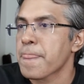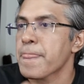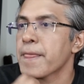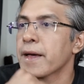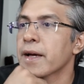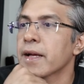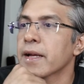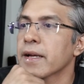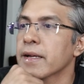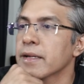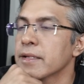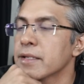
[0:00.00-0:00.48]

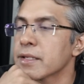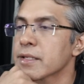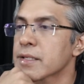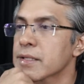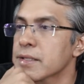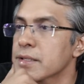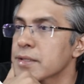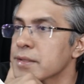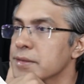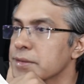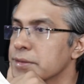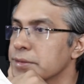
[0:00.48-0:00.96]
and
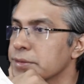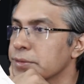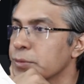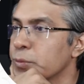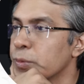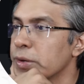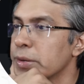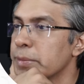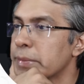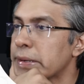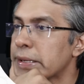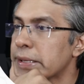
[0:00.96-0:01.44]
just
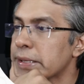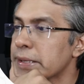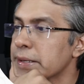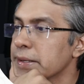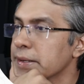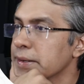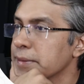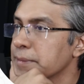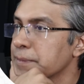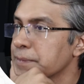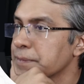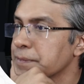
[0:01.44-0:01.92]
win
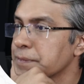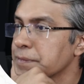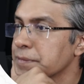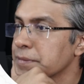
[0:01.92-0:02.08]
material.